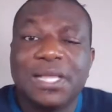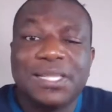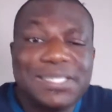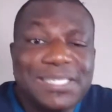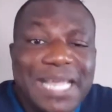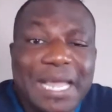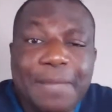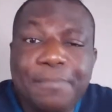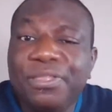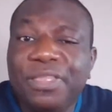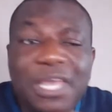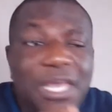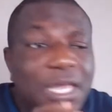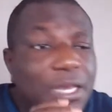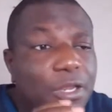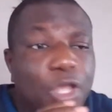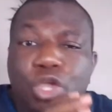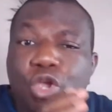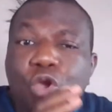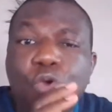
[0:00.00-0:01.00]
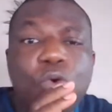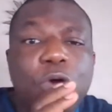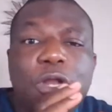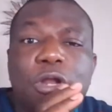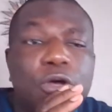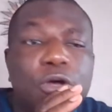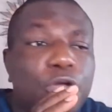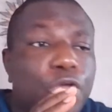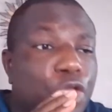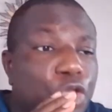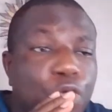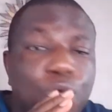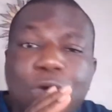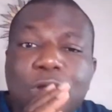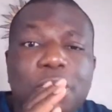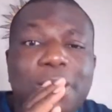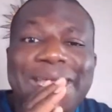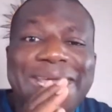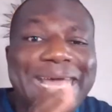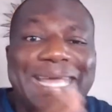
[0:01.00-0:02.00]
Same thing. You want to you
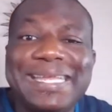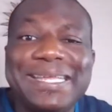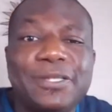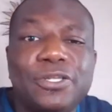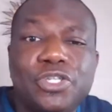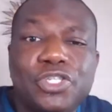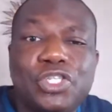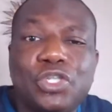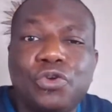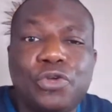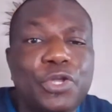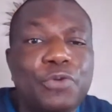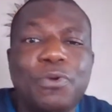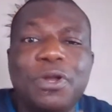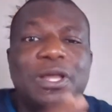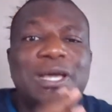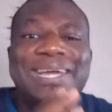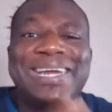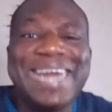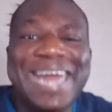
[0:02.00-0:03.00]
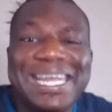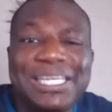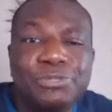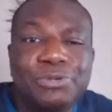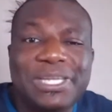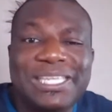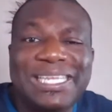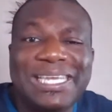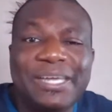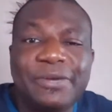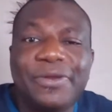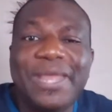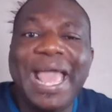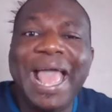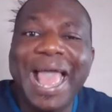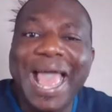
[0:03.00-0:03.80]
want to get into school, you want a graduate degree.